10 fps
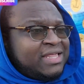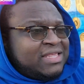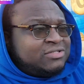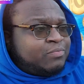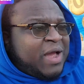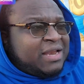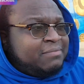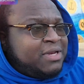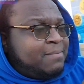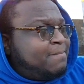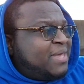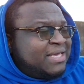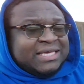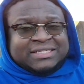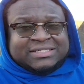This will probably be the
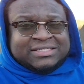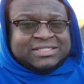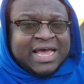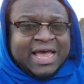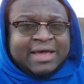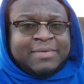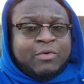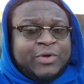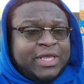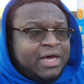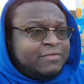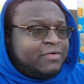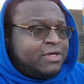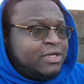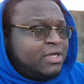biggest time that we
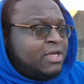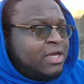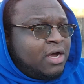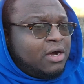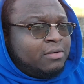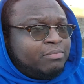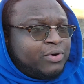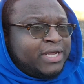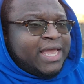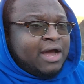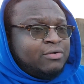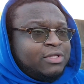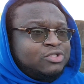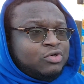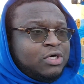ever bring out
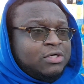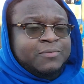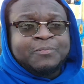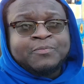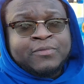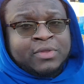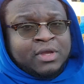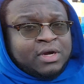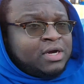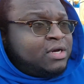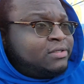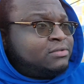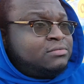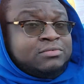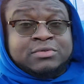the truck.
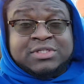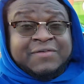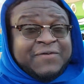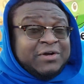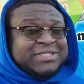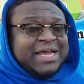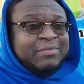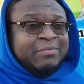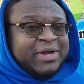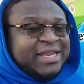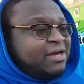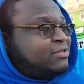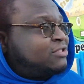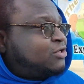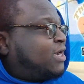The first time we're bringing
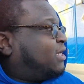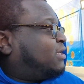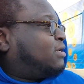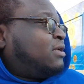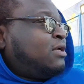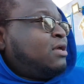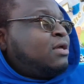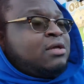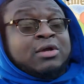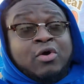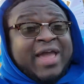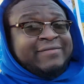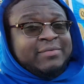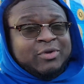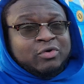out the trailer, gonna
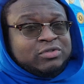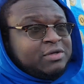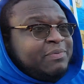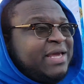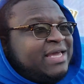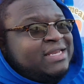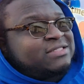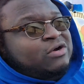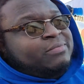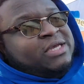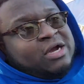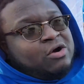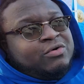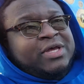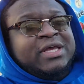have the music playing. It's gonna be
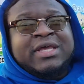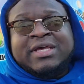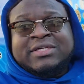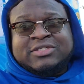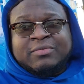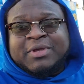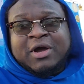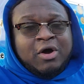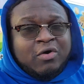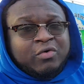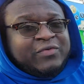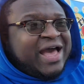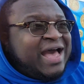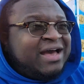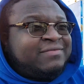going. It's gonna be a whole
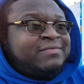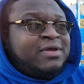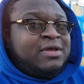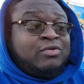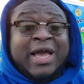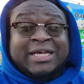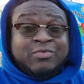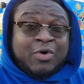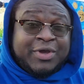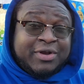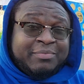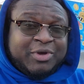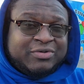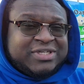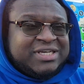vibe. You guys won't hear the
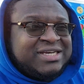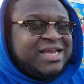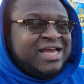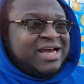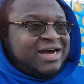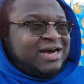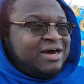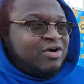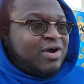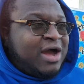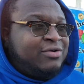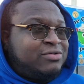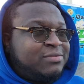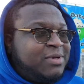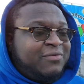music, or I'll do
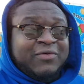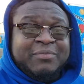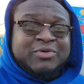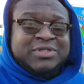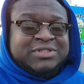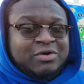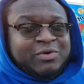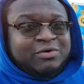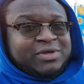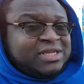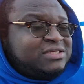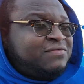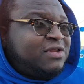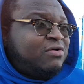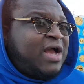some different music so we don't get this
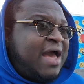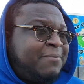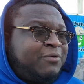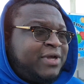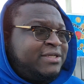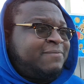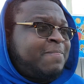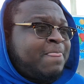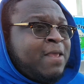video copywritten.